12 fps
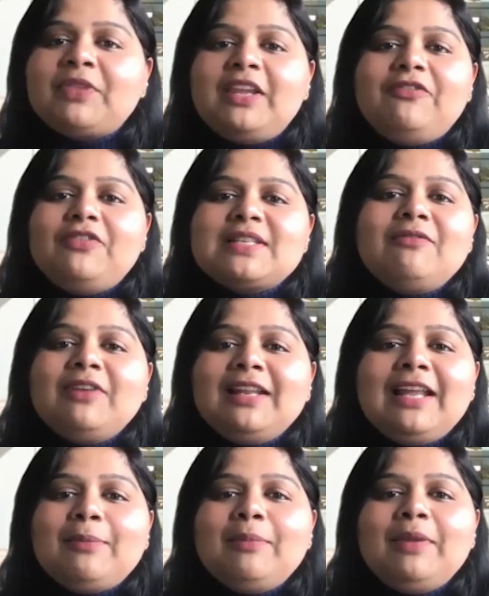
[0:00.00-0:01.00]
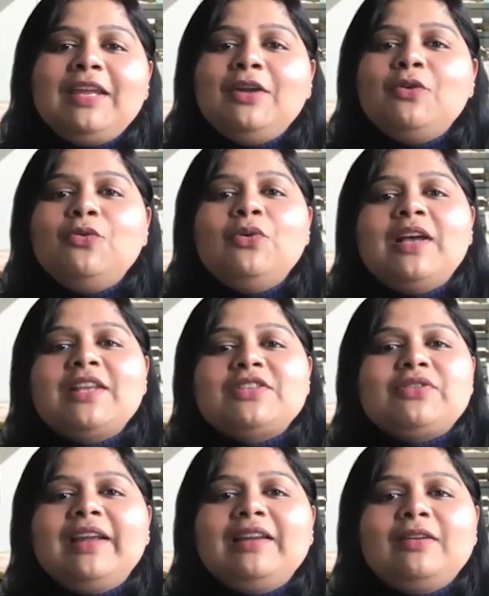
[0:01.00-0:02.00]
if you're someone like me who has
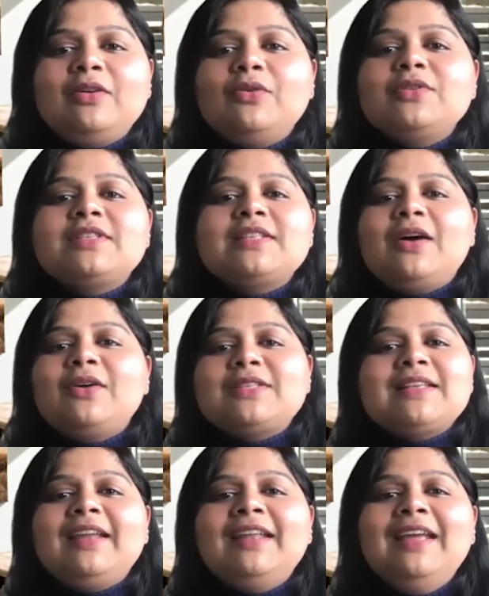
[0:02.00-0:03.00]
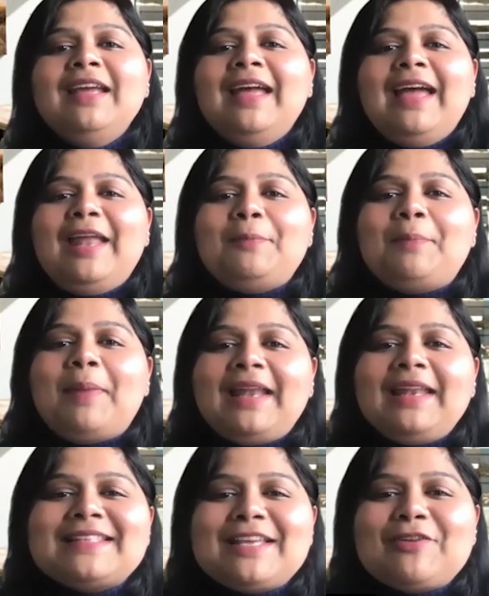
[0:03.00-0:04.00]
dried clothes outside and
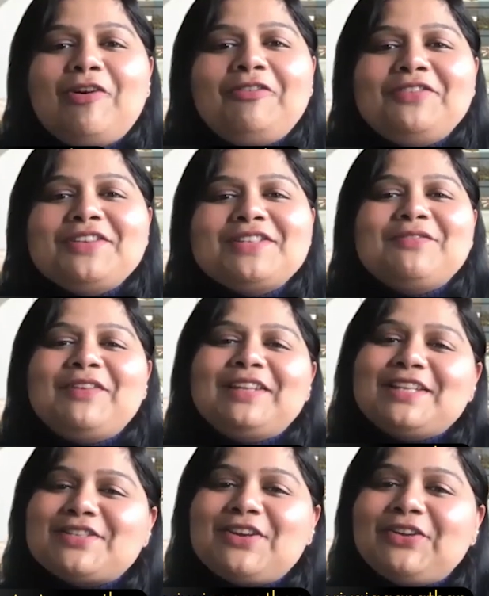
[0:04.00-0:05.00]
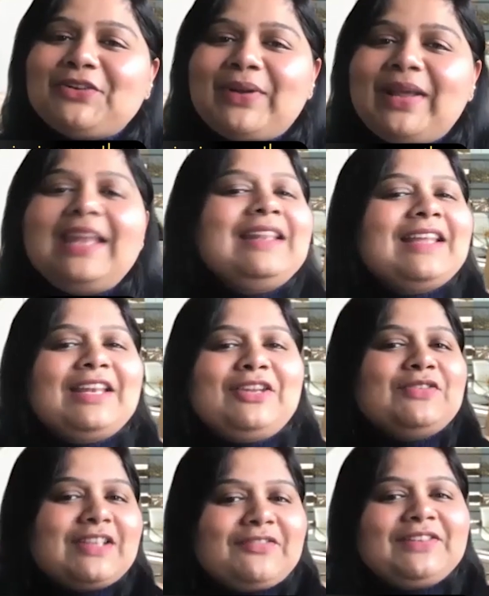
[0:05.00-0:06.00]
panics at office whether it's going to rain, then
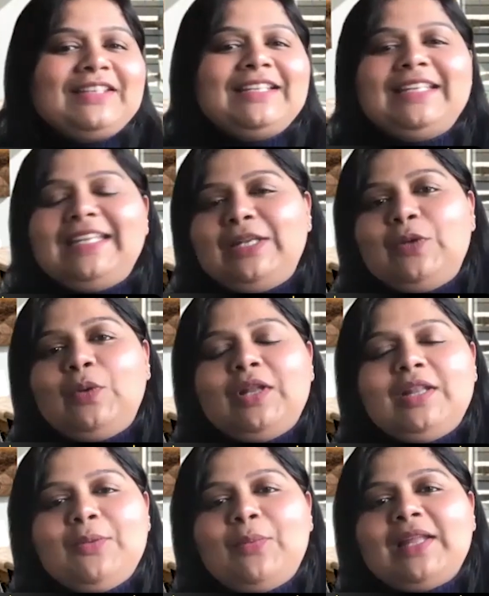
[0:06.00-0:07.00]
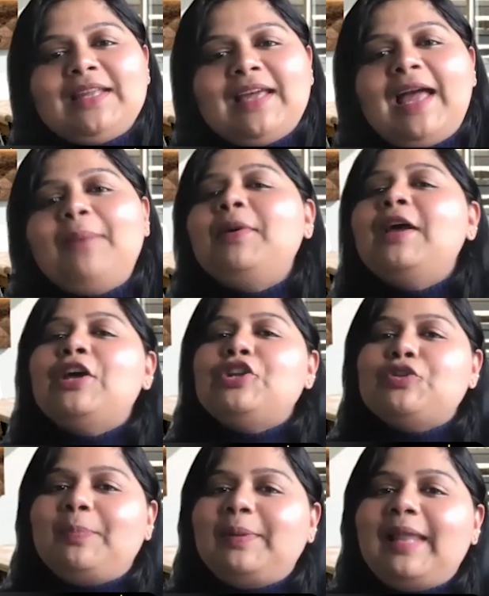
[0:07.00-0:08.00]
you definitely need the weather app
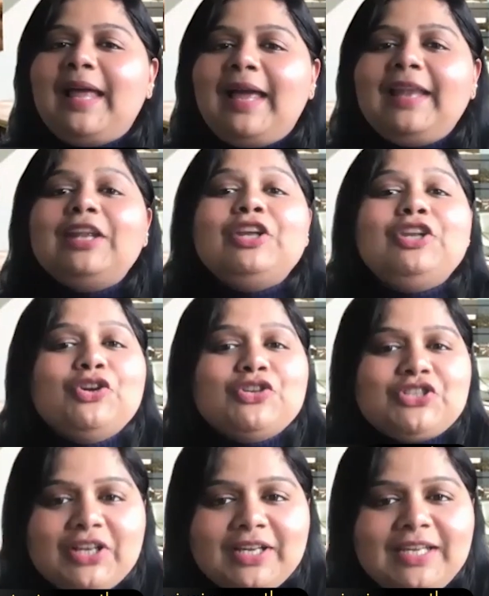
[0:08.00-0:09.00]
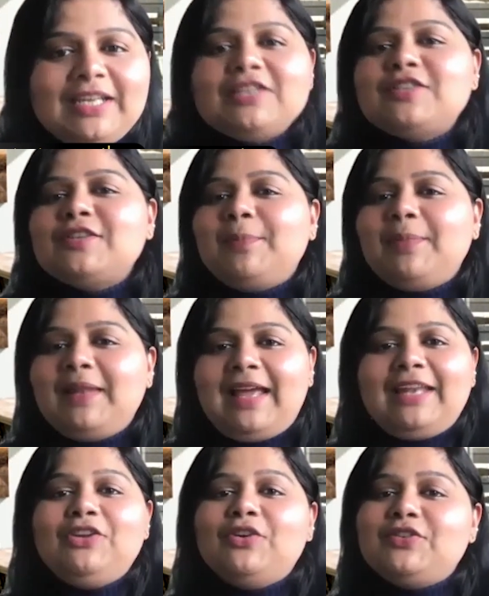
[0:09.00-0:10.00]
to plan your journey, to
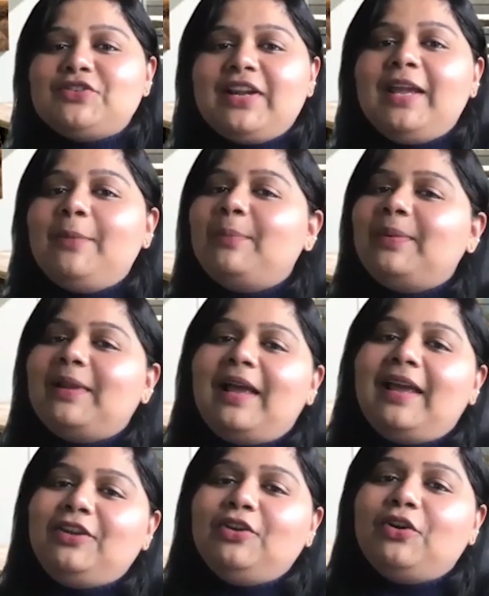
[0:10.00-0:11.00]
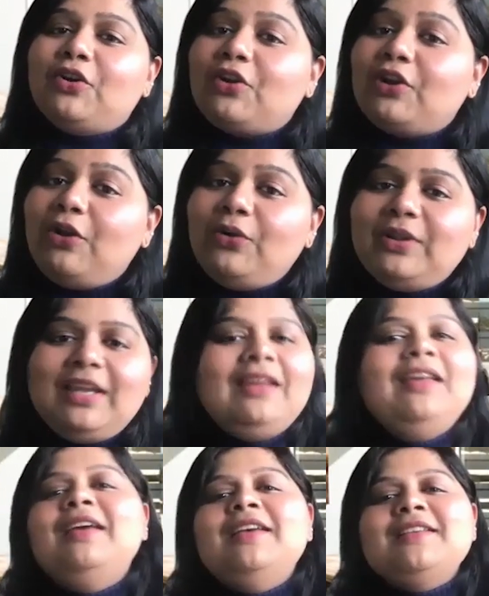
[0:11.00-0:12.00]
plan your day, plan your
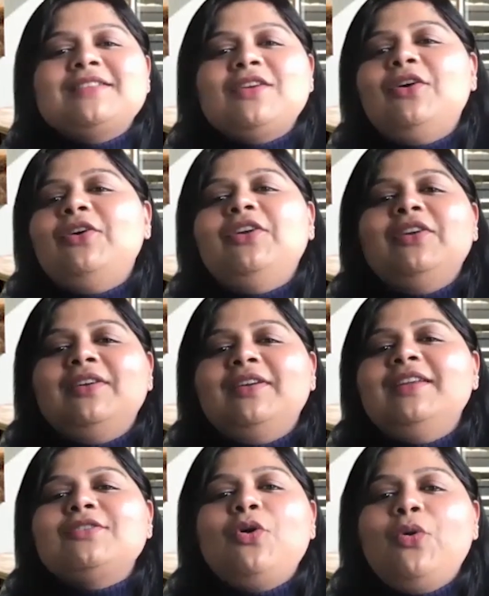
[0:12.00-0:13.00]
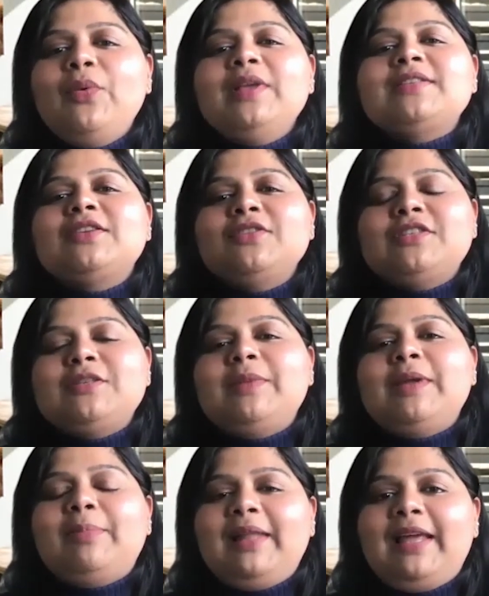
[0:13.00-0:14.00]
clothing. So it's always good to
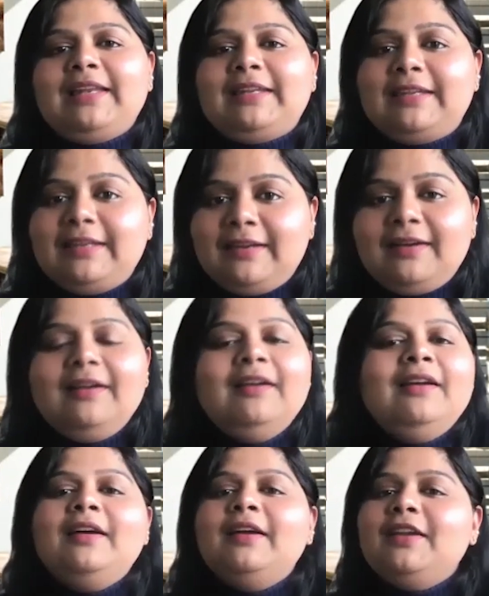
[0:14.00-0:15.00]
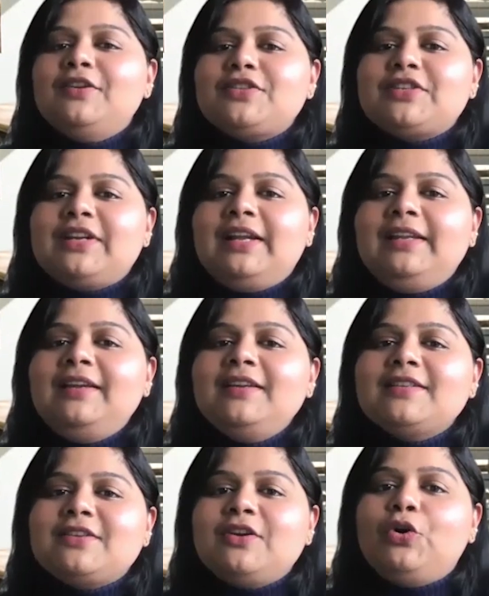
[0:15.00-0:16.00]
be planned here in Australia.
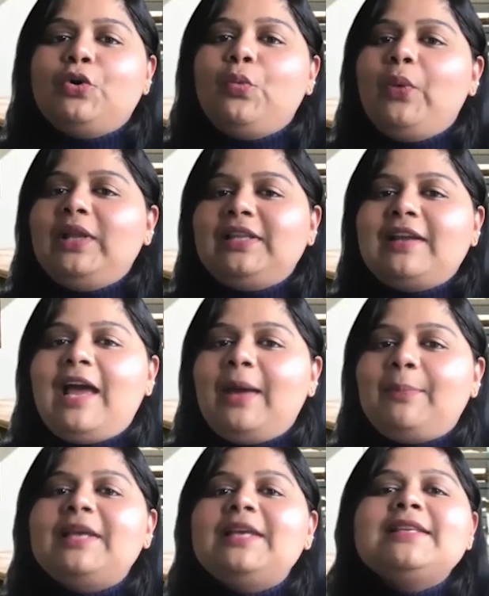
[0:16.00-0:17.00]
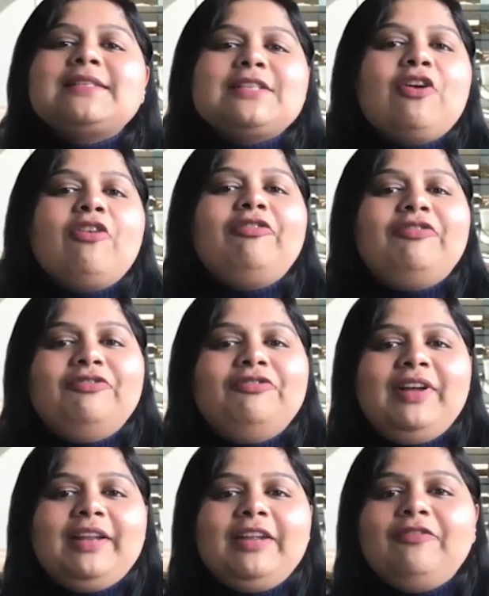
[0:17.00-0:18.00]
So weather app is your
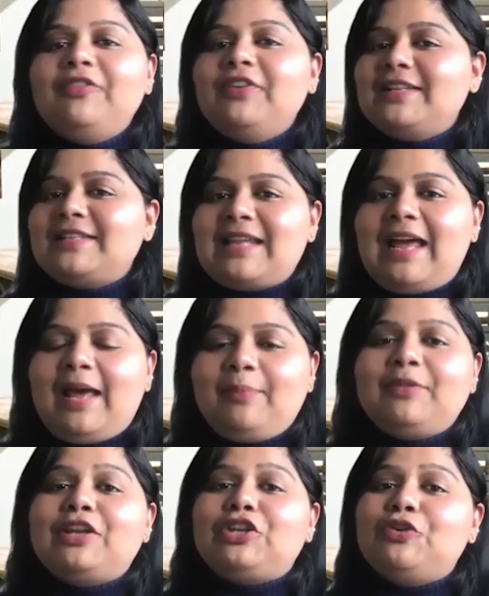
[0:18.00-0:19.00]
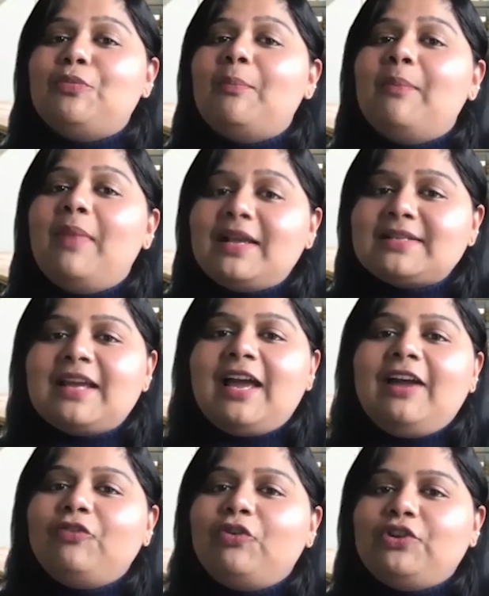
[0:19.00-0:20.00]
very first app that you must
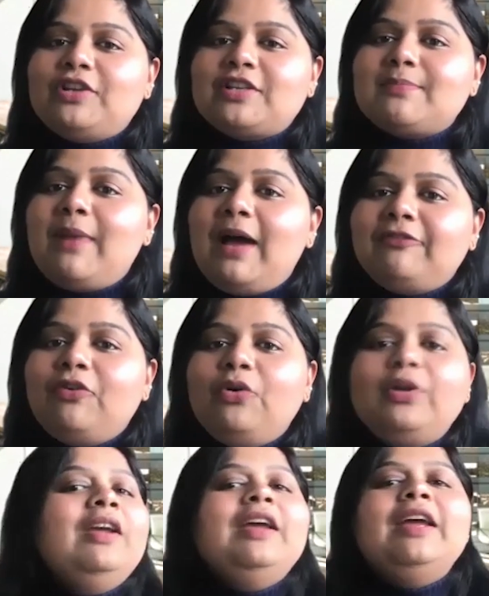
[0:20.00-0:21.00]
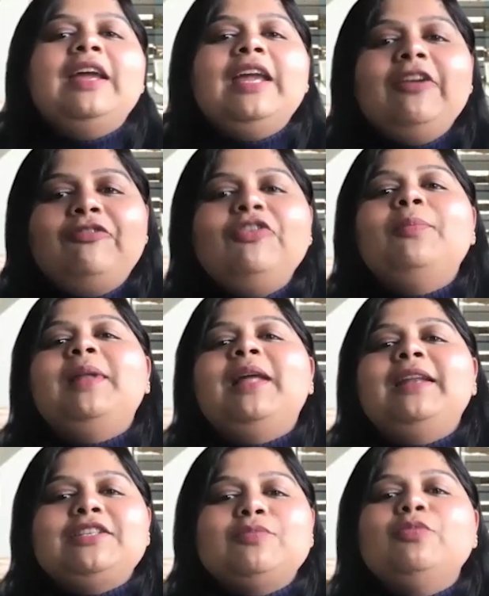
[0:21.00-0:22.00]
have on your smartphone if you're
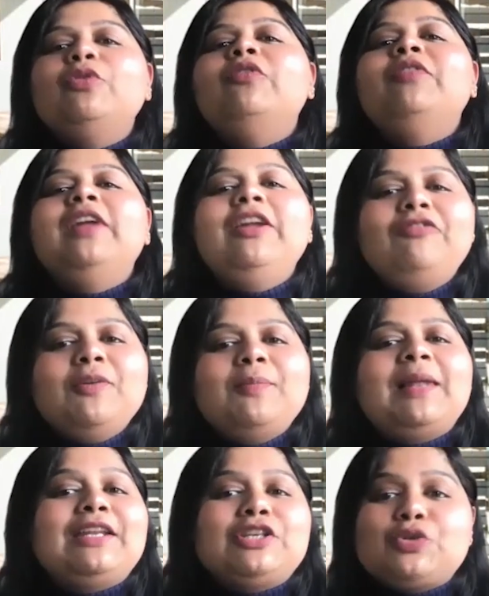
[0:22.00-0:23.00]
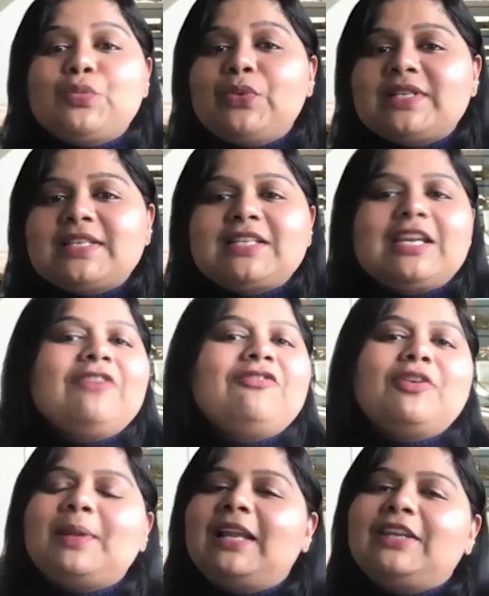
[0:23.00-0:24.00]
planning to move, if you're planning to visit, if
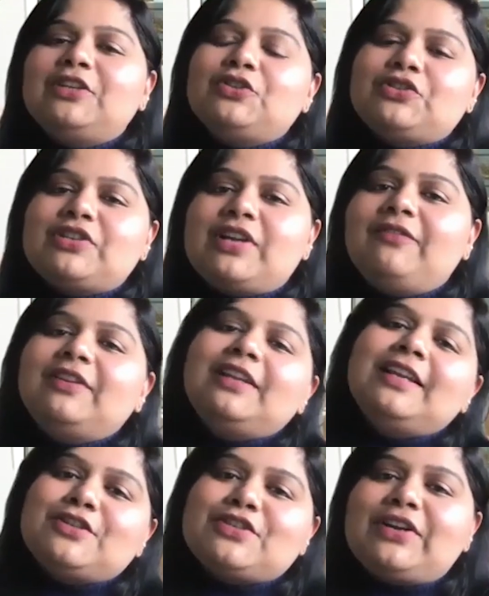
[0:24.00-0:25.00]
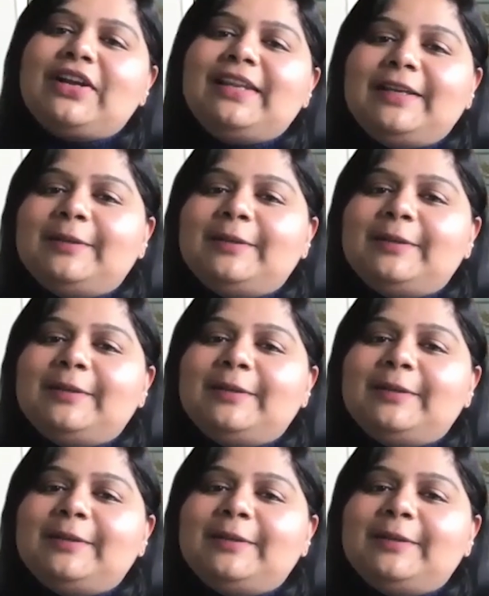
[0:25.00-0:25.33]
you're planning to travel in Australia.